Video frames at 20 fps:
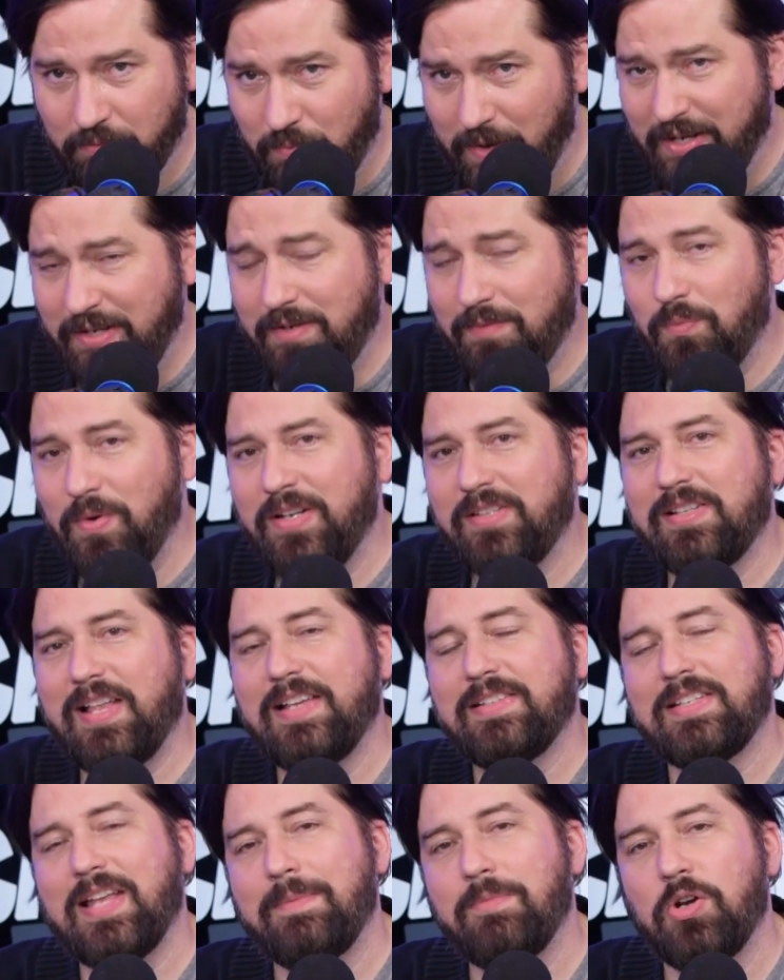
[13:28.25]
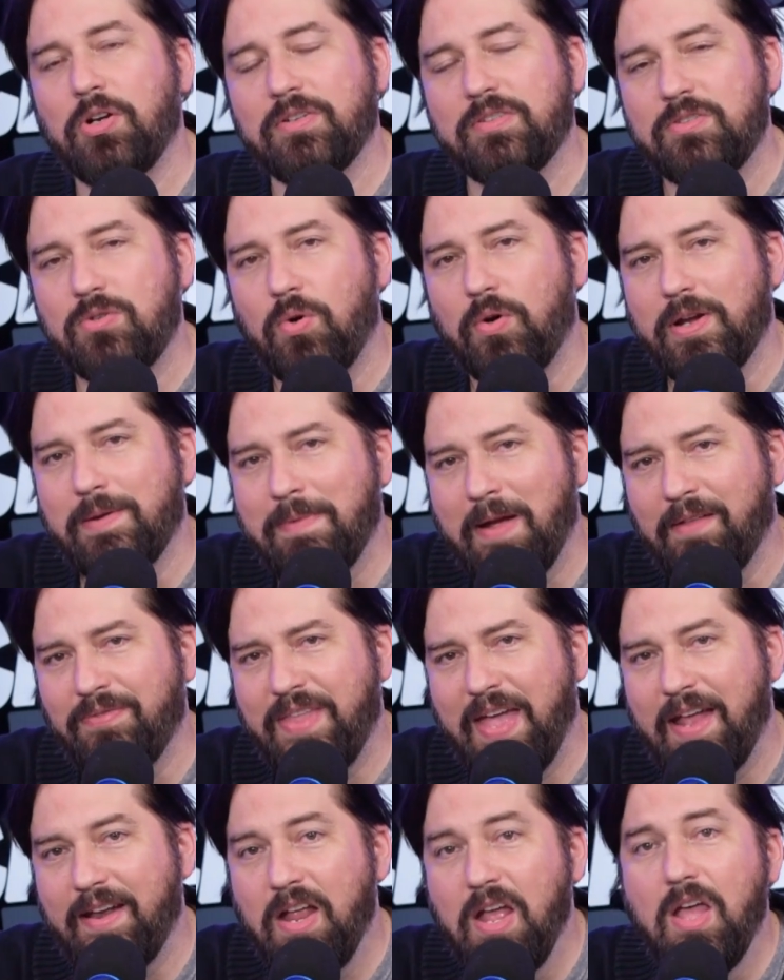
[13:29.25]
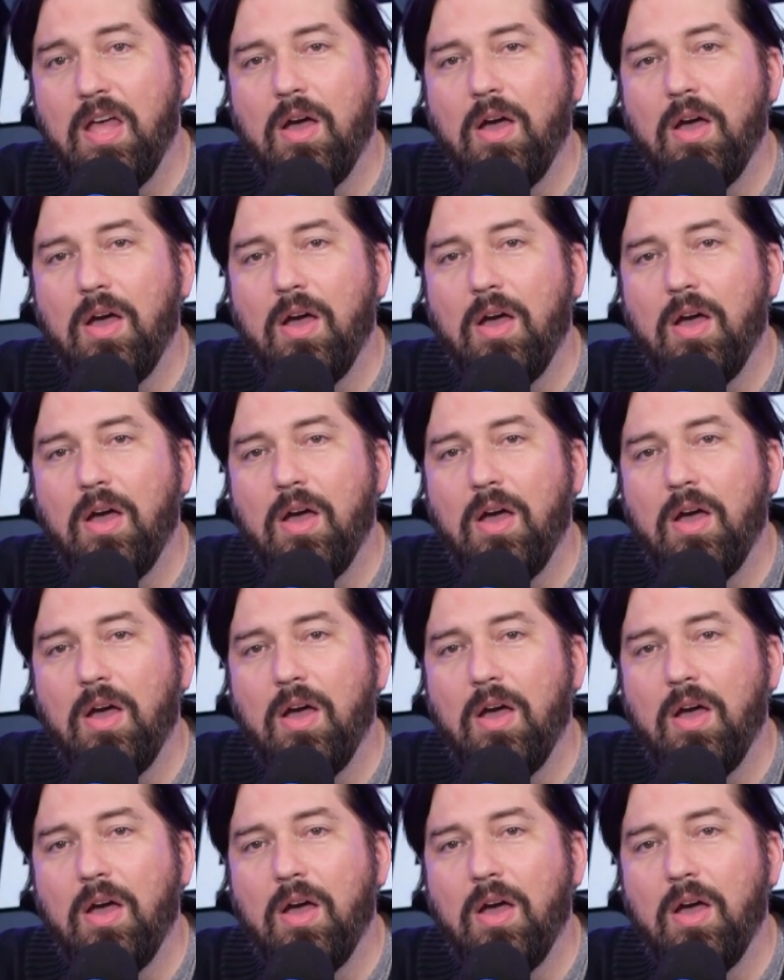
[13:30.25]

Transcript: When's the last time you heard a story about that?